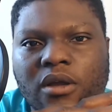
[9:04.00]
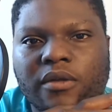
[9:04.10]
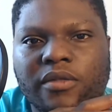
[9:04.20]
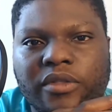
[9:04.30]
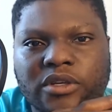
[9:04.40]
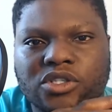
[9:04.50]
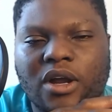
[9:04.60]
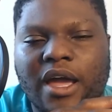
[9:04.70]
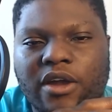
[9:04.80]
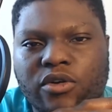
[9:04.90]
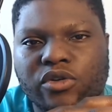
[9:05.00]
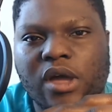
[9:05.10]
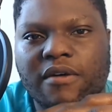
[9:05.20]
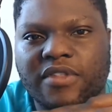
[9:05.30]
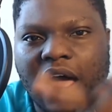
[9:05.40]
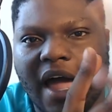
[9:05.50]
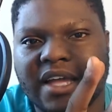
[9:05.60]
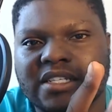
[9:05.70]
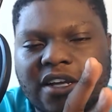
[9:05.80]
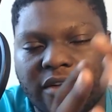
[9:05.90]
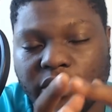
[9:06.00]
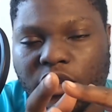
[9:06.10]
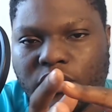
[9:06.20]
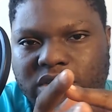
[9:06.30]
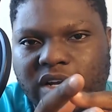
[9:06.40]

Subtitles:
the Straw Hat crew, you have the high tier and the low tier.